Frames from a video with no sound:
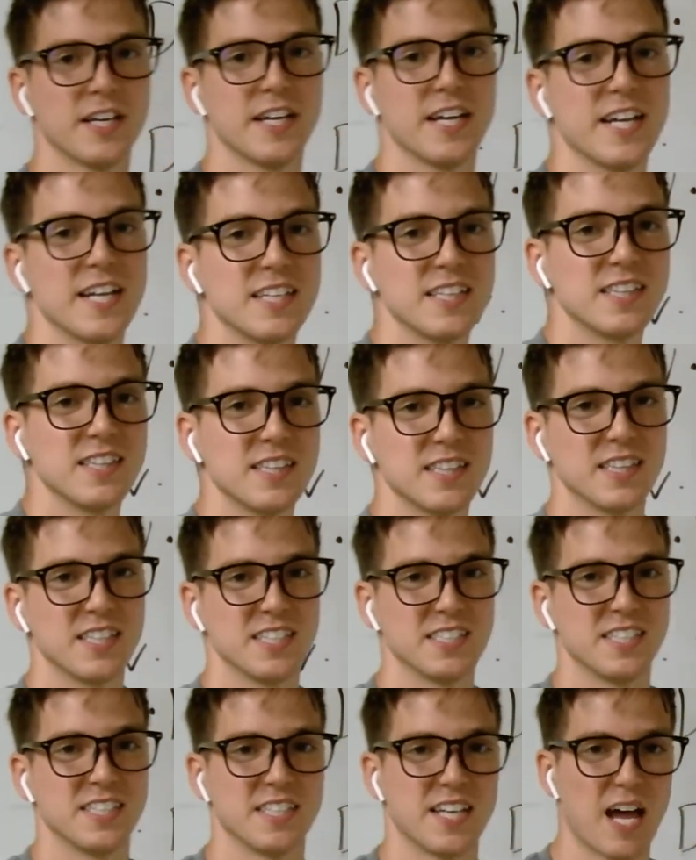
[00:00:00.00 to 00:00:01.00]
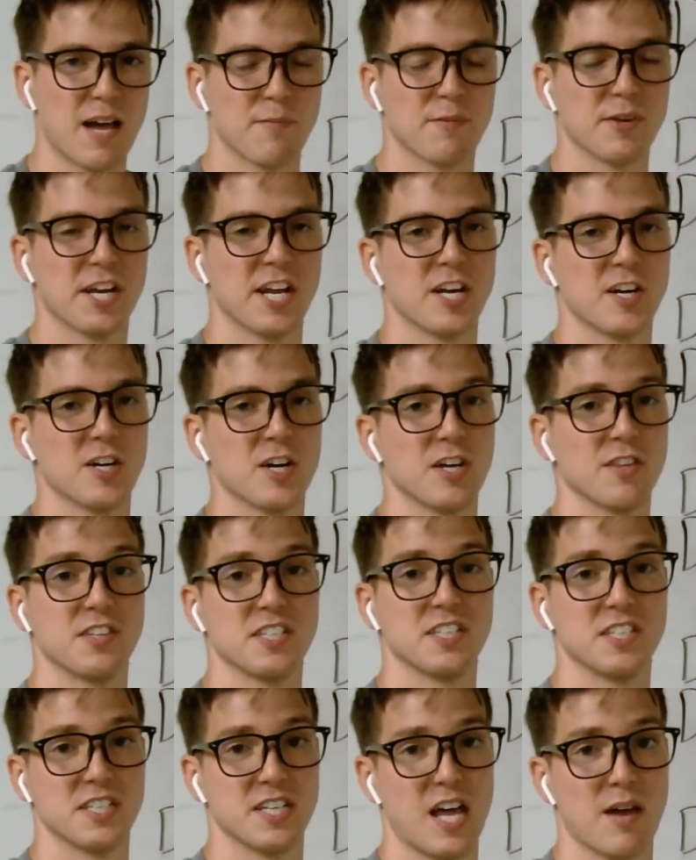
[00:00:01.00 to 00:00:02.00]
and the denominator of the
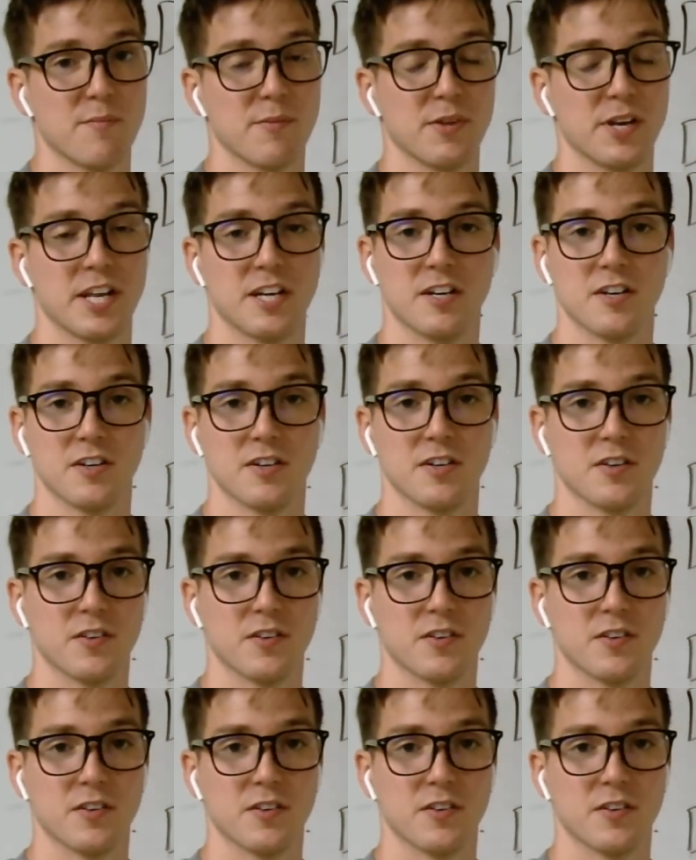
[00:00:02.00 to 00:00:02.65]
denominator,